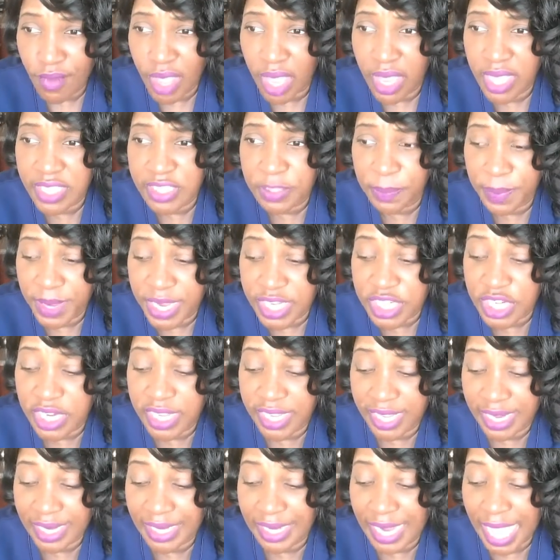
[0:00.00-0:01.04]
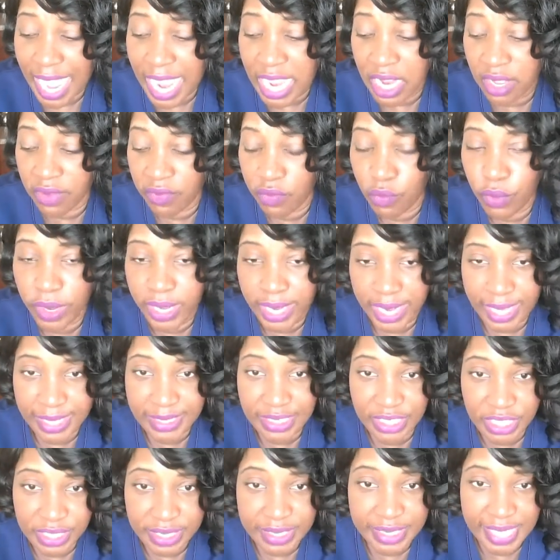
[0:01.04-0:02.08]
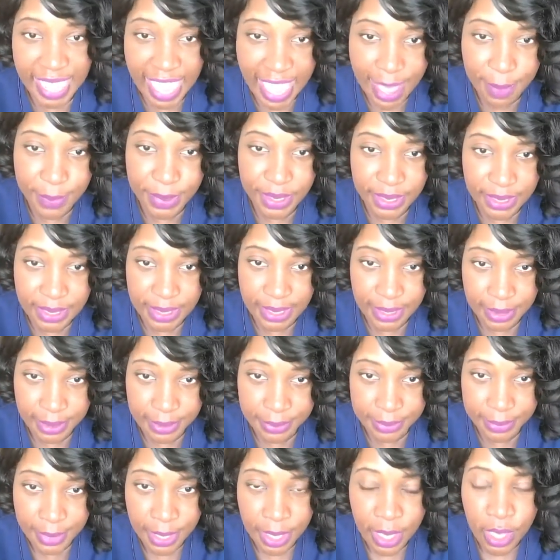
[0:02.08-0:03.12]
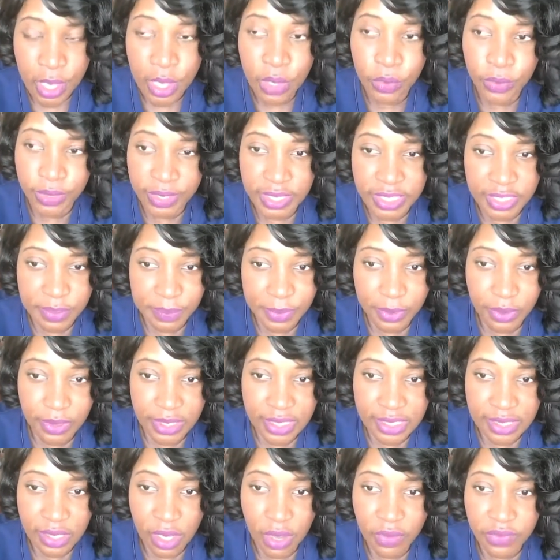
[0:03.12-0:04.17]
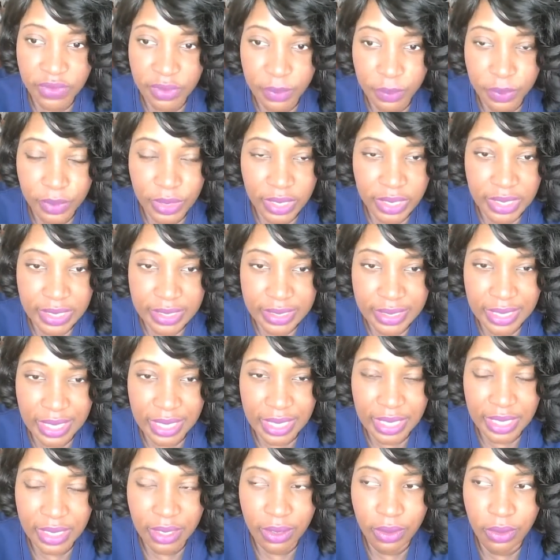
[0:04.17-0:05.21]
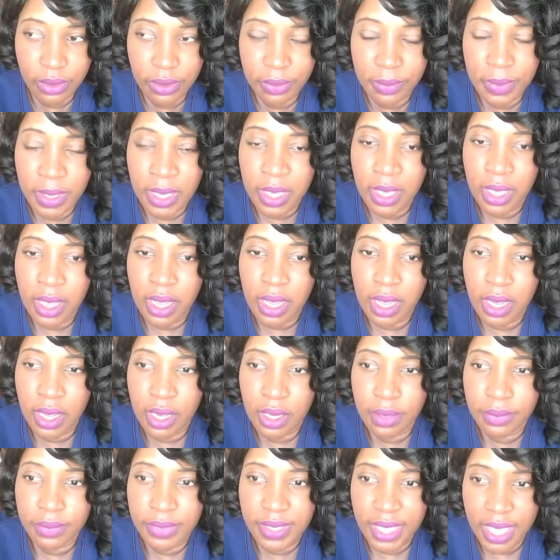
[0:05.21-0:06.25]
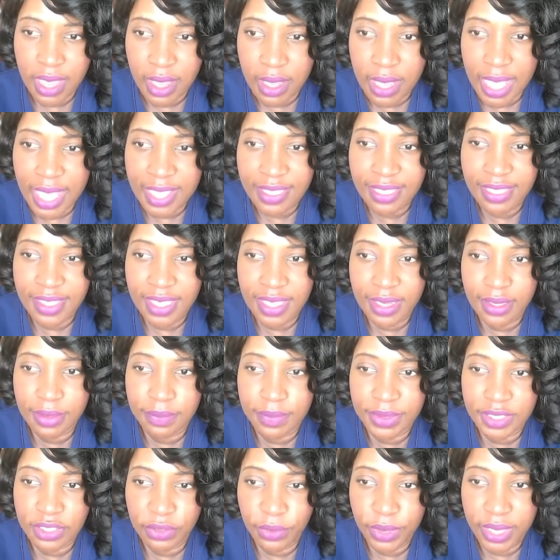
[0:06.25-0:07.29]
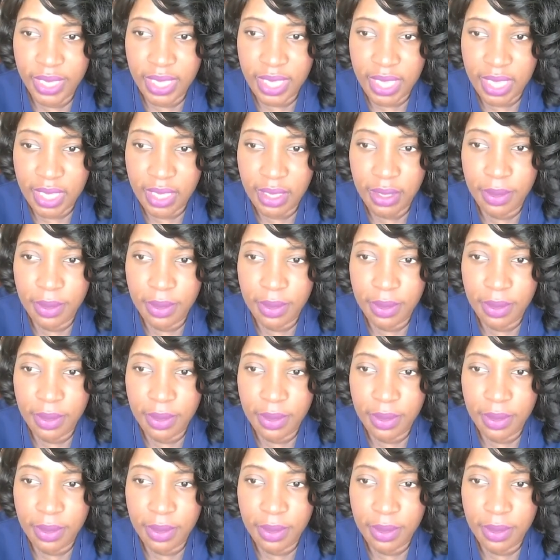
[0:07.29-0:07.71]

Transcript: especially in light of what has just happened to him with this police officer pulling this gun on him. Yeah, I think between